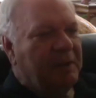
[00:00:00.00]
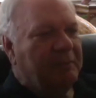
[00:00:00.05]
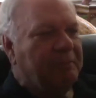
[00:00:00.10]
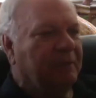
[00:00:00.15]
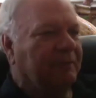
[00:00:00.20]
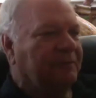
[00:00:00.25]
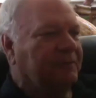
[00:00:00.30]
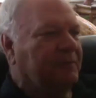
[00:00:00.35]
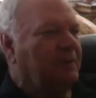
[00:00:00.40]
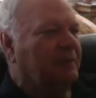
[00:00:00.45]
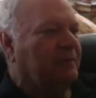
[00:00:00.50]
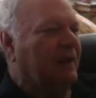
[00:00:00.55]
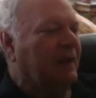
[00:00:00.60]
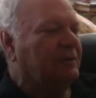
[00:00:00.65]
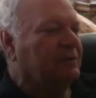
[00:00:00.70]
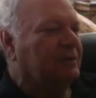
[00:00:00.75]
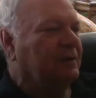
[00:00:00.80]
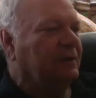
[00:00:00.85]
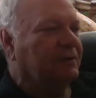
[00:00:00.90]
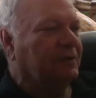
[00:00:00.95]
people
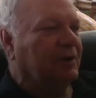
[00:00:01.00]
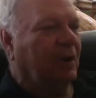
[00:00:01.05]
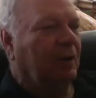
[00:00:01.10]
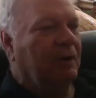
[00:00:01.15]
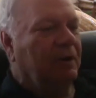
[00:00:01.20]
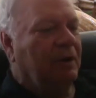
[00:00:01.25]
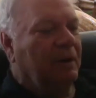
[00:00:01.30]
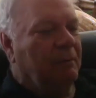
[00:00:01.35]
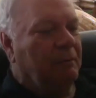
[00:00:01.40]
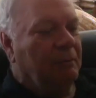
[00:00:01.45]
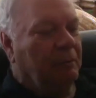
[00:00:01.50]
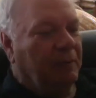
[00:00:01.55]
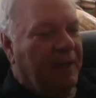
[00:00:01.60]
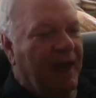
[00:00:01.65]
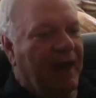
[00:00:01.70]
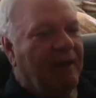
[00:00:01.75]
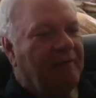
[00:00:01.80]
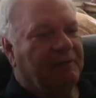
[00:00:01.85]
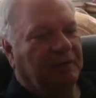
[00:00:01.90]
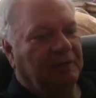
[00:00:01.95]
2000 years ago. We
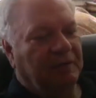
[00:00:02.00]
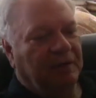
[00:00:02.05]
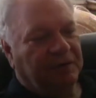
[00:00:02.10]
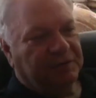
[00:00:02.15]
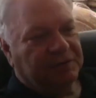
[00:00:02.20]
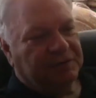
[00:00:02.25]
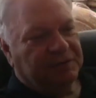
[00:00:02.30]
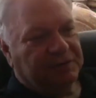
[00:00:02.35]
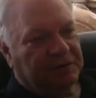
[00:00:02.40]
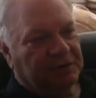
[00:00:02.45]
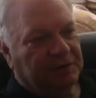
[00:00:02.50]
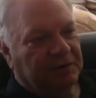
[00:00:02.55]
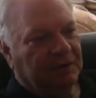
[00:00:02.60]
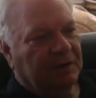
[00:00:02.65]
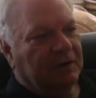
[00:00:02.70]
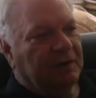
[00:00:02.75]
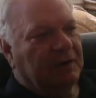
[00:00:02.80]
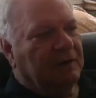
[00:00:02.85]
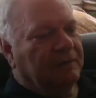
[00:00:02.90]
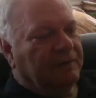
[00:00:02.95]
have the literature.
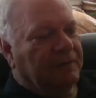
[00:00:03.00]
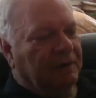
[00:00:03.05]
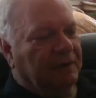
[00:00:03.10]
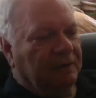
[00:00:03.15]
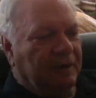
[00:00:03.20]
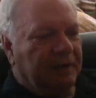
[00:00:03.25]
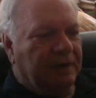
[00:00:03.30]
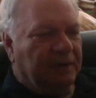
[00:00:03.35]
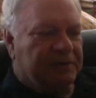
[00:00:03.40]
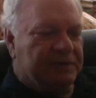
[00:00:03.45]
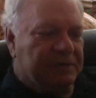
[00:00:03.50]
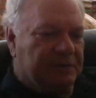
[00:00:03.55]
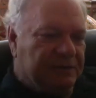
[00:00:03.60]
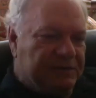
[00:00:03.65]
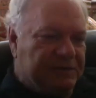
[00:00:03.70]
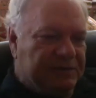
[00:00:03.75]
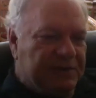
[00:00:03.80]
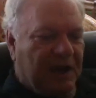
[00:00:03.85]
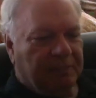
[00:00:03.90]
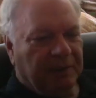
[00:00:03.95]
The literature
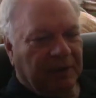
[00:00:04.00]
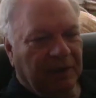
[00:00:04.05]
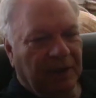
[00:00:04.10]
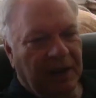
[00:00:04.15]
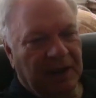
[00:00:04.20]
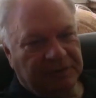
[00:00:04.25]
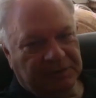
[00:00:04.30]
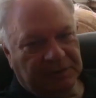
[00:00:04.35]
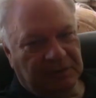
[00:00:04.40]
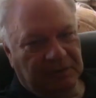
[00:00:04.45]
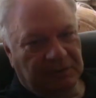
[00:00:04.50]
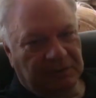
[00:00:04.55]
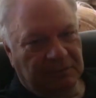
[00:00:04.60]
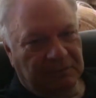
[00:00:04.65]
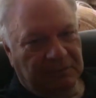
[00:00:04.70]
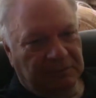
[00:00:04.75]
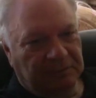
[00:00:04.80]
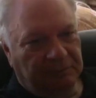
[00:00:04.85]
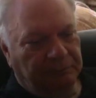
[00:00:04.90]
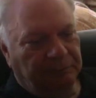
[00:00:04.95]
is typological.
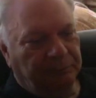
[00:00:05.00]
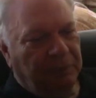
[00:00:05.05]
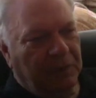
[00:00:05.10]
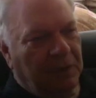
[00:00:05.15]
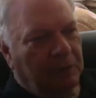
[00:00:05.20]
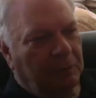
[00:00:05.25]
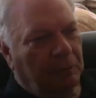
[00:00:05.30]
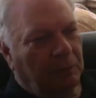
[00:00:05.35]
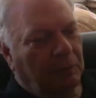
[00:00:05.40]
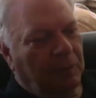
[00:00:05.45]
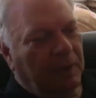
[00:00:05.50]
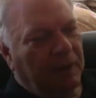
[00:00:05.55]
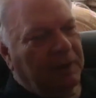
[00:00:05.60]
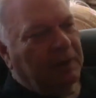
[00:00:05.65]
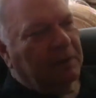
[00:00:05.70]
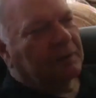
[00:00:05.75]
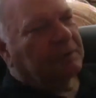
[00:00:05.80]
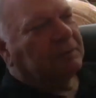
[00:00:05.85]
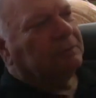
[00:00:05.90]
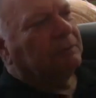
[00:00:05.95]

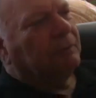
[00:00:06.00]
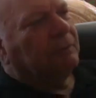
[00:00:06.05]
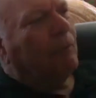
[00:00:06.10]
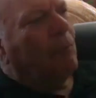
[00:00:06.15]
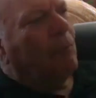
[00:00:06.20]
When